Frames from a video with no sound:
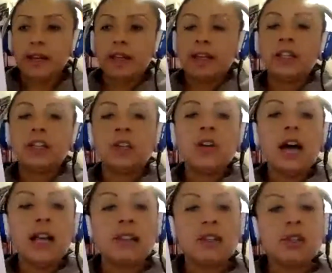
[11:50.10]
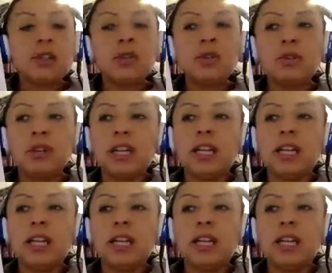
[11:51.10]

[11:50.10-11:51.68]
You have to